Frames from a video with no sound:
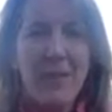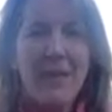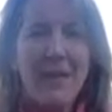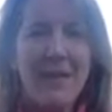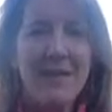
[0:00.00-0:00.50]
We
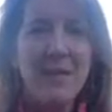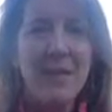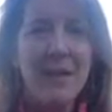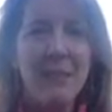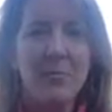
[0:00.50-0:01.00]
need to
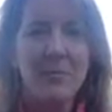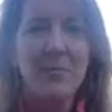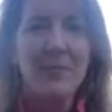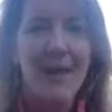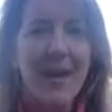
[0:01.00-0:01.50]
be able
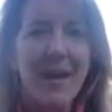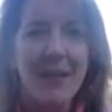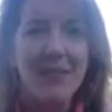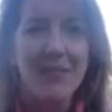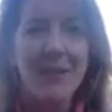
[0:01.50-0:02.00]
to take
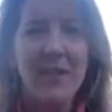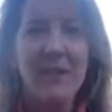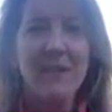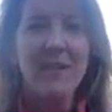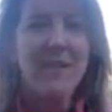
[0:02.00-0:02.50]
care of our
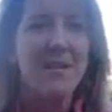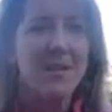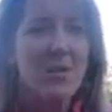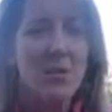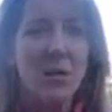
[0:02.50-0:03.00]
kids and
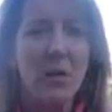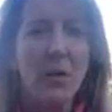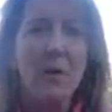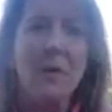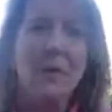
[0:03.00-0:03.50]
to do our
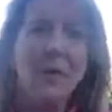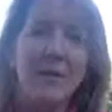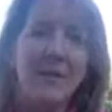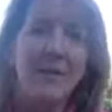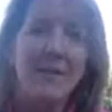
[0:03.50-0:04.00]
work,
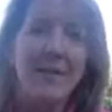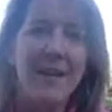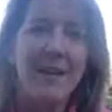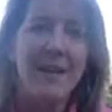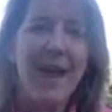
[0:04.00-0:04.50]
but still
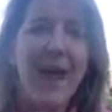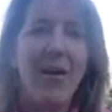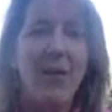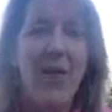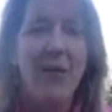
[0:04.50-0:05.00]

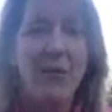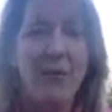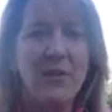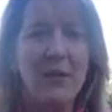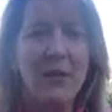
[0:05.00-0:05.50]
allow that
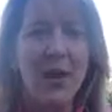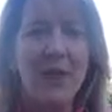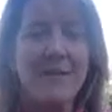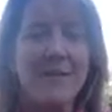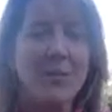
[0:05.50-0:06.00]
grieving
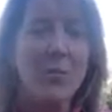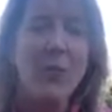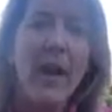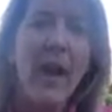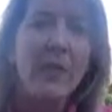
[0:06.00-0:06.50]
process or
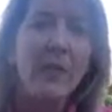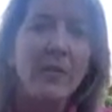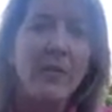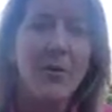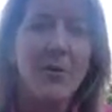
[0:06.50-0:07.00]
whatever
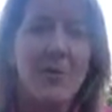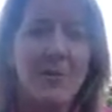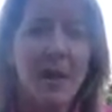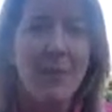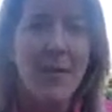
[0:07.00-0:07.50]
emotion
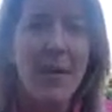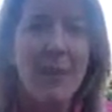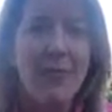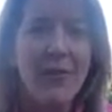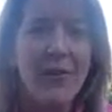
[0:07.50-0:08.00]
is coming
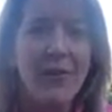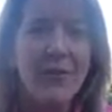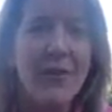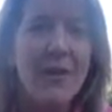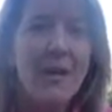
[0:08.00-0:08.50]
up for
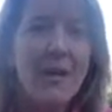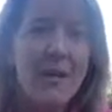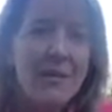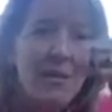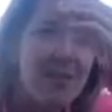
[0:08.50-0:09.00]
you
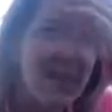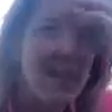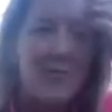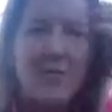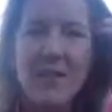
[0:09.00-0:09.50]
and just
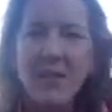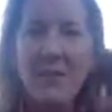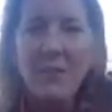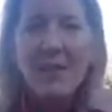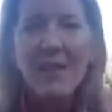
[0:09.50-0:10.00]
allow yourself
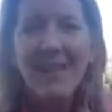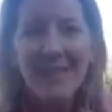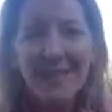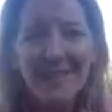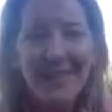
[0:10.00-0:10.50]
to be in
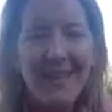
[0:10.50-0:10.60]
it.